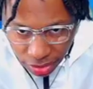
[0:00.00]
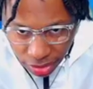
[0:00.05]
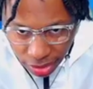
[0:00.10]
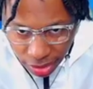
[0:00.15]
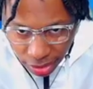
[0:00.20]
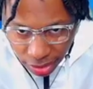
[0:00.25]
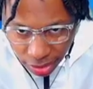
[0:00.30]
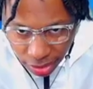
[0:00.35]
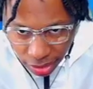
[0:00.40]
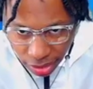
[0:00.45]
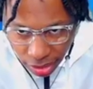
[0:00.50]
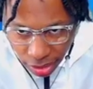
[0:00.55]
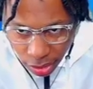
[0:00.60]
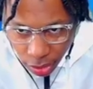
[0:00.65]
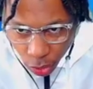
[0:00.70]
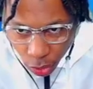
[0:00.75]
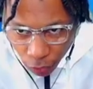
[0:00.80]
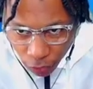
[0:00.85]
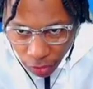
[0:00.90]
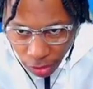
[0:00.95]
say.
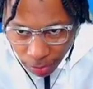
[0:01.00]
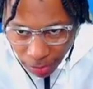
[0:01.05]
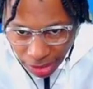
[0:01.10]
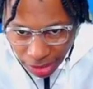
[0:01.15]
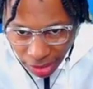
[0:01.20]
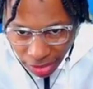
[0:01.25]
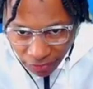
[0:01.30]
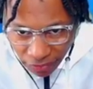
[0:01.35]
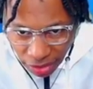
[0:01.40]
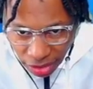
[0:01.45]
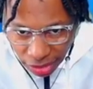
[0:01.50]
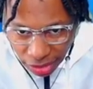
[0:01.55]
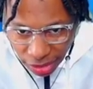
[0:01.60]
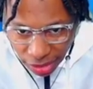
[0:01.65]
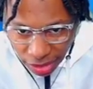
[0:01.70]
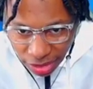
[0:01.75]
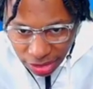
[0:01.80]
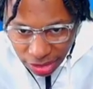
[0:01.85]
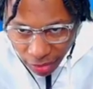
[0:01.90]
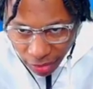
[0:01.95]
You finna be left in the
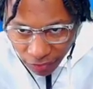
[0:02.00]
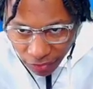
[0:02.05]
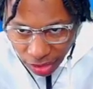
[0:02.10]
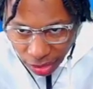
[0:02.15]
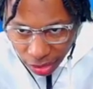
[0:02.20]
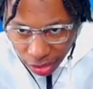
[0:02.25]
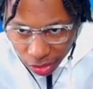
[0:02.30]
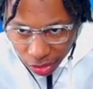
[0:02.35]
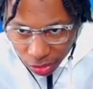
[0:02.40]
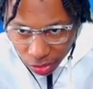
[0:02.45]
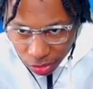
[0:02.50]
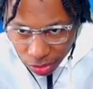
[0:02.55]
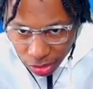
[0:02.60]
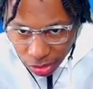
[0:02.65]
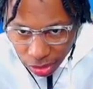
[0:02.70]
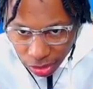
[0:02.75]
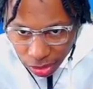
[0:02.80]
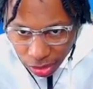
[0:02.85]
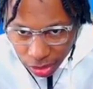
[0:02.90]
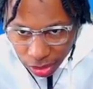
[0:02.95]
dust. Y'all finna lose.
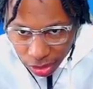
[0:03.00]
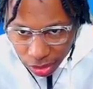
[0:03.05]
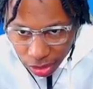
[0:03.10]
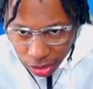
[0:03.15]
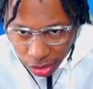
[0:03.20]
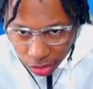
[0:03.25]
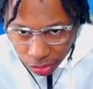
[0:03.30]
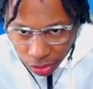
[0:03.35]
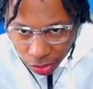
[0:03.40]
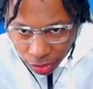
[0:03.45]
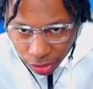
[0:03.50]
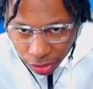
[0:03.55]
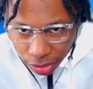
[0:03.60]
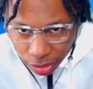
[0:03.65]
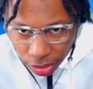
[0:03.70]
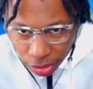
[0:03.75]
Don't do it. He